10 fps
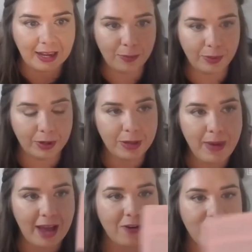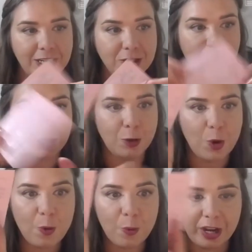and I'll bring you back on to show you
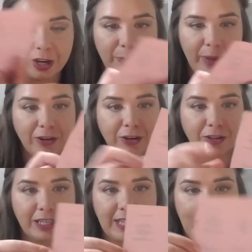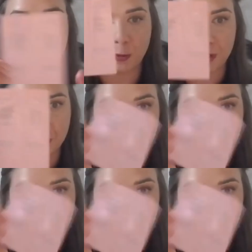what your micro looks like with